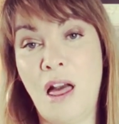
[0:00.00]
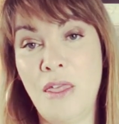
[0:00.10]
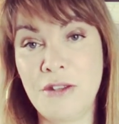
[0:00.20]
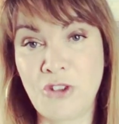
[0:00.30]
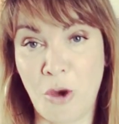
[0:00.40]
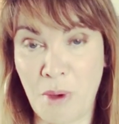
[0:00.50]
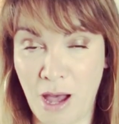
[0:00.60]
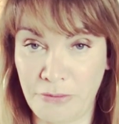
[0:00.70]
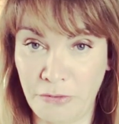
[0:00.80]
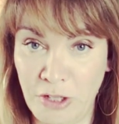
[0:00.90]
the top
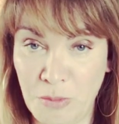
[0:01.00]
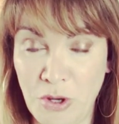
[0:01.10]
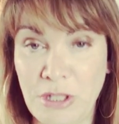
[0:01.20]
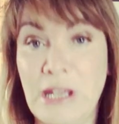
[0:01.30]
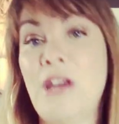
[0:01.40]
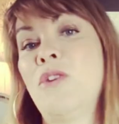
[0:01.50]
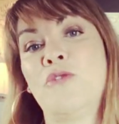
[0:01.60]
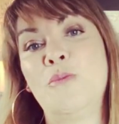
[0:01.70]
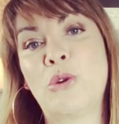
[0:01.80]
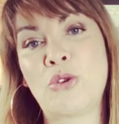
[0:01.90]
half of your body,
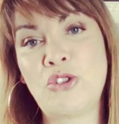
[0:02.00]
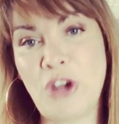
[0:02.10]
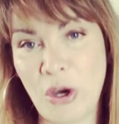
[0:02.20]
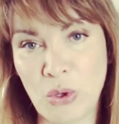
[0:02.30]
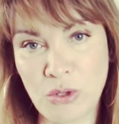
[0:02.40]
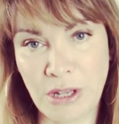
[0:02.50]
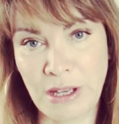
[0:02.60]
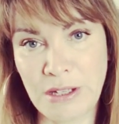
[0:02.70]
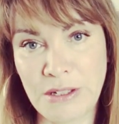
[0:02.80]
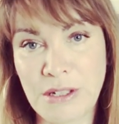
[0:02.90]
from your
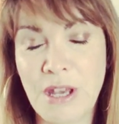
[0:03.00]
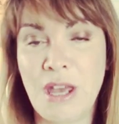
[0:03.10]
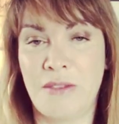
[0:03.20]
shoulders.